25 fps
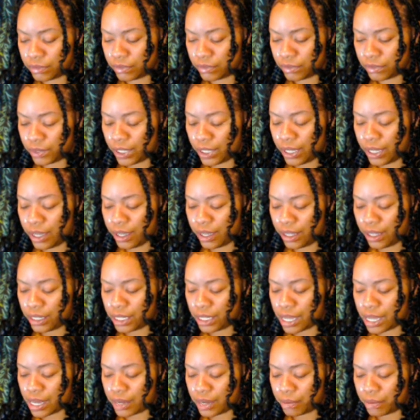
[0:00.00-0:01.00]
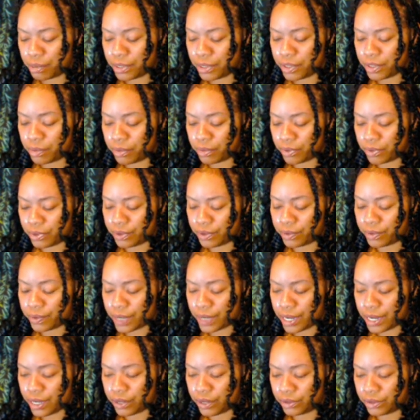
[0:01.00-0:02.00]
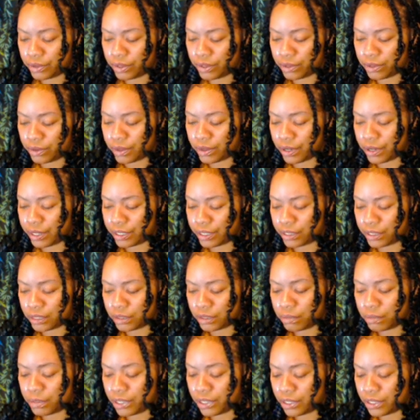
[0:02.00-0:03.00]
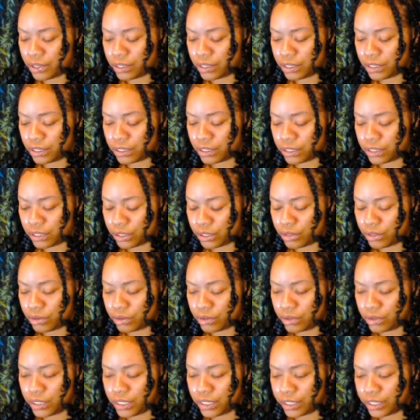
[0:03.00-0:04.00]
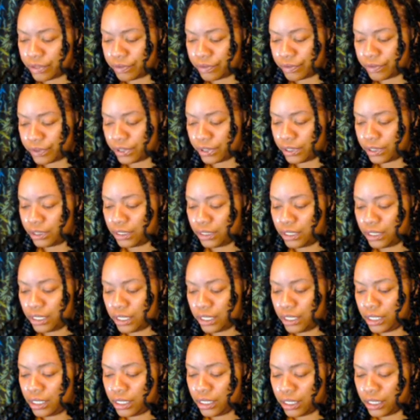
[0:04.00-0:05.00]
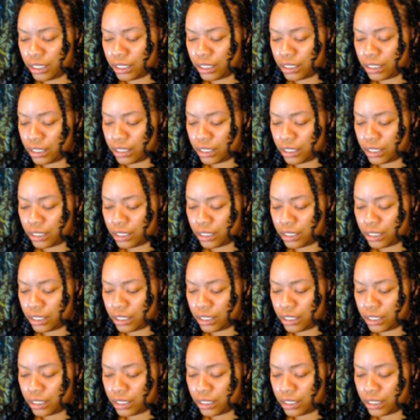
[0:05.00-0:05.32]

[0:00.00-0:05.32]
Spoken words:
Yeah, a lot of people around you are experiencing you differently.